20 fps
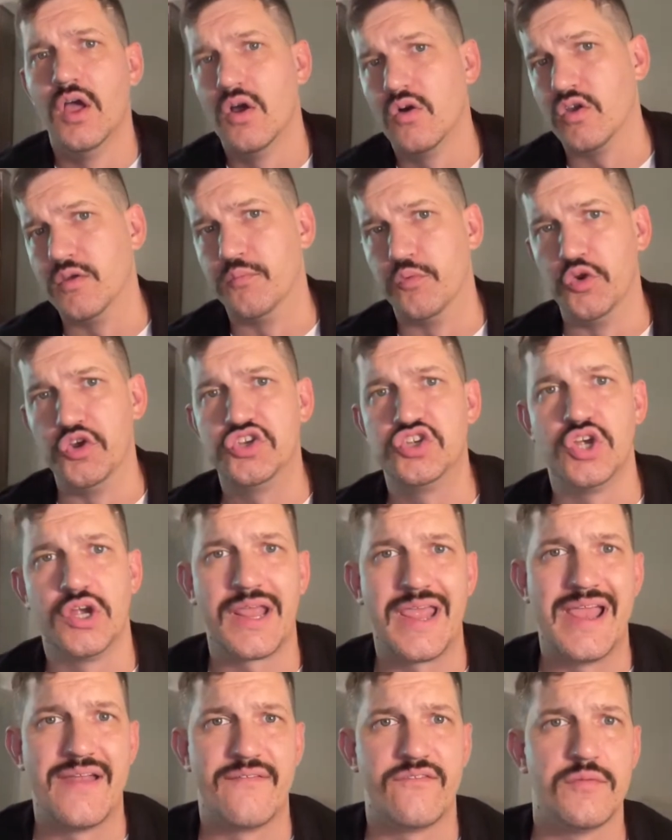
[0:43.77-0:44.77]
We
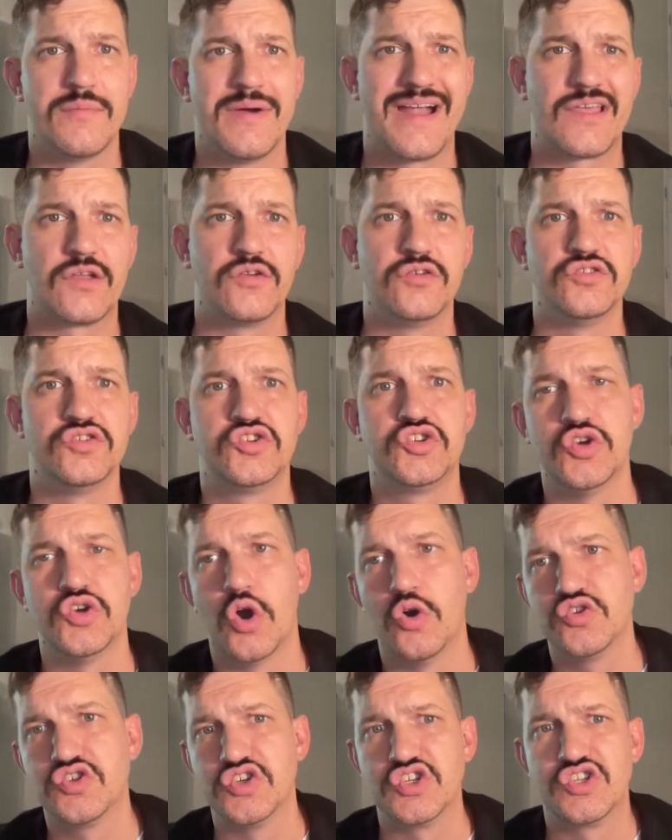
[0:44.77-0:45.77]
appreciate everybody who's
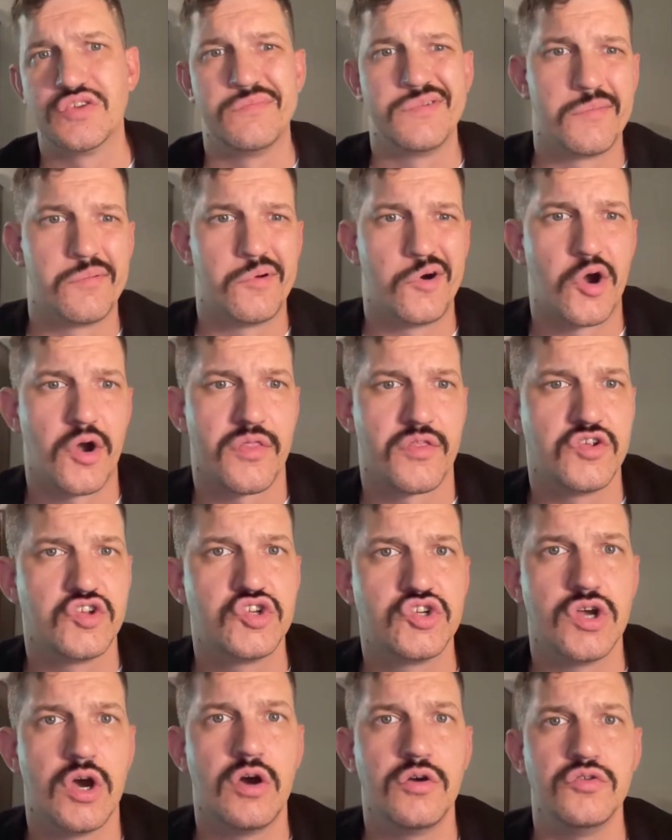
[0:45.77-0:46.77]
chosen to be a part of the
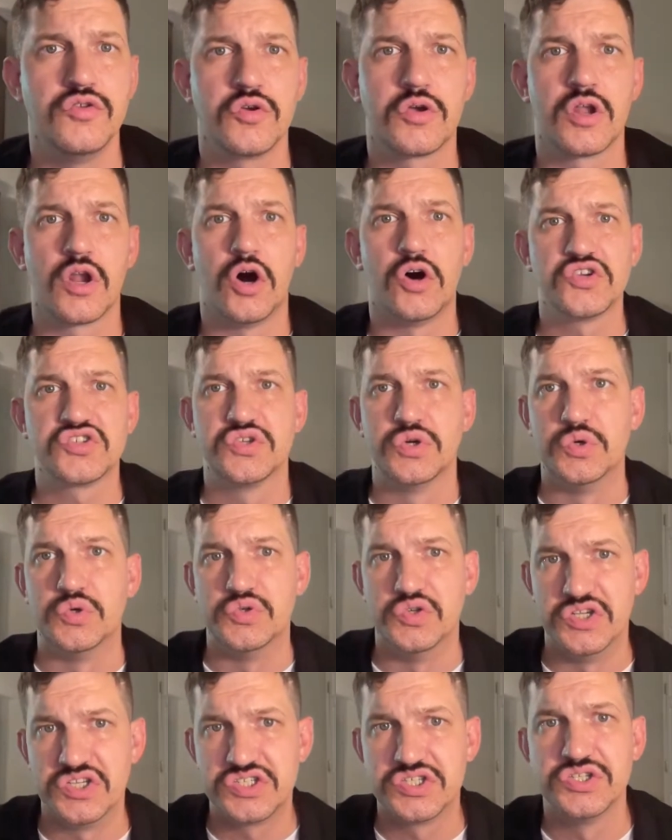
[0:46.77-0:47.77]
show. You can also
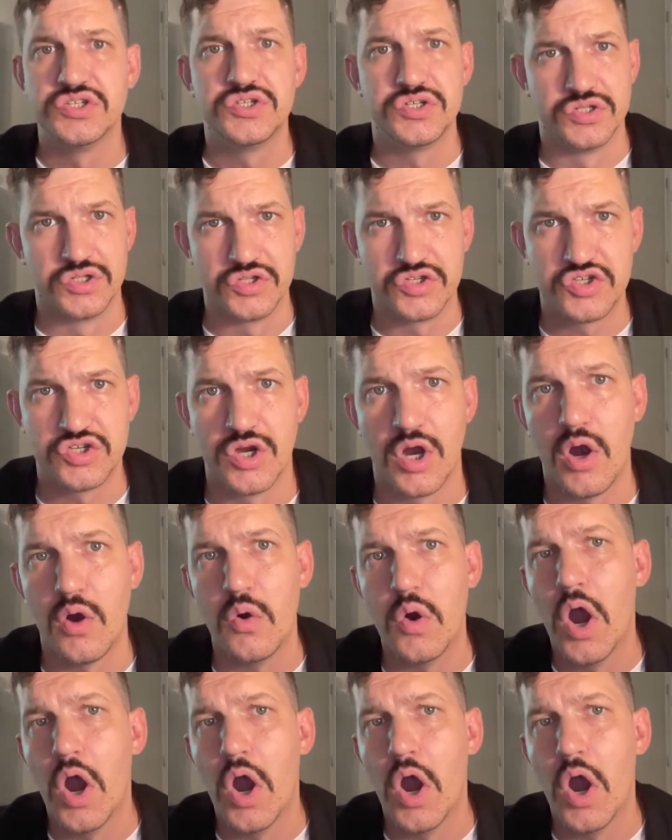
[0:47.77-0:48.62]
listen to the show